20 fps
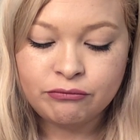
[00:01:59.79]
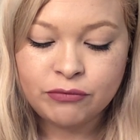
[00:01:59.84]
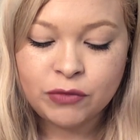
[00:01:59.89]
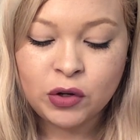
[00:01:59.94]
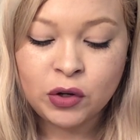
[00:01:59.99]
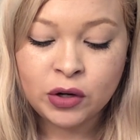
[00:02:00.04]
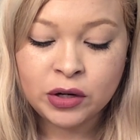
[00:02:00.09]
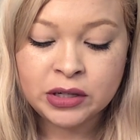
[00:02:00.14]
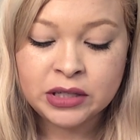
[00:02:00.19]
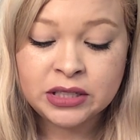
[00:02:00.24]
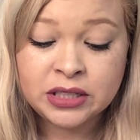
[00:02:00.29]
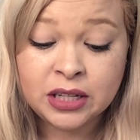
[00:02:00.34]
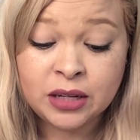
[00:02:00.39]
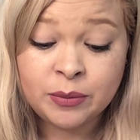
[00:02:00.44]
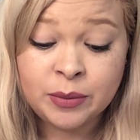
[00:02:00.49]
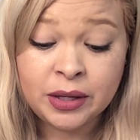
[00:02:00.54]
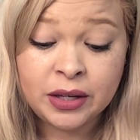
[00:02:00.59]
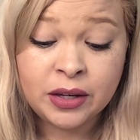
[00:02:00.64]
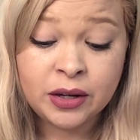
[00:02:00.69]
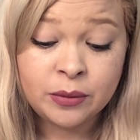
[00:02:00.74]
you're going to tell
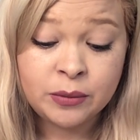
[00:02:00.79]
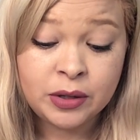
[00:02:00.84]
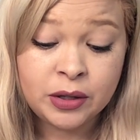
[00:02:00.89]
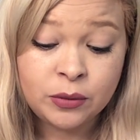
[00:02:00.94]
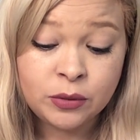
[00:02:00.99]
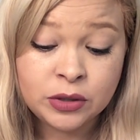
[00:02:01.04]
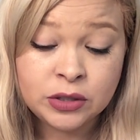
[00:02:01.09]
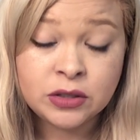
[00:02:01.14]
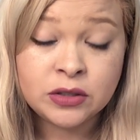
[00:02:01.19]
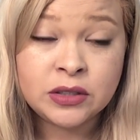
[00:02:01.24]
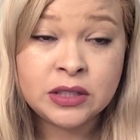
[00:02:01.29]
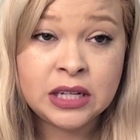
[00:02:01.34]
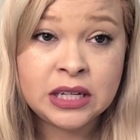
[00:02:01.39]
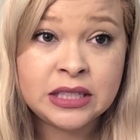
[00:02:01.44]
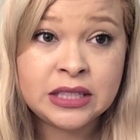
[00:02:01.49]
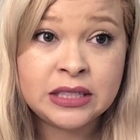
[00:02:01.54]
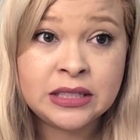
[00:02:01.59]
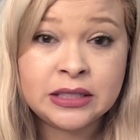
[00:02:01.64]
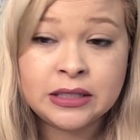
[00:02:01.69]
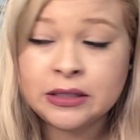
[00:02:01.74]
me how many words are in that
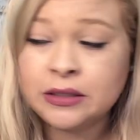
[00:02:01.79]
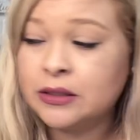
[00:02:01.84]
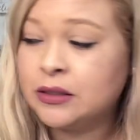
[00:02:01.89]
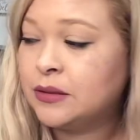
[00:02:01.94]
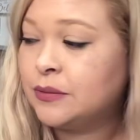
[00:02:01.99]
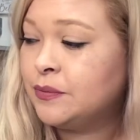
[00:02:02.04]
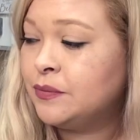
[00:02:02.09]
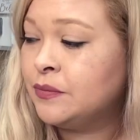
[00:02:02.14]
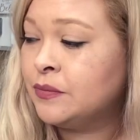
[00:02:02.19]
sentence.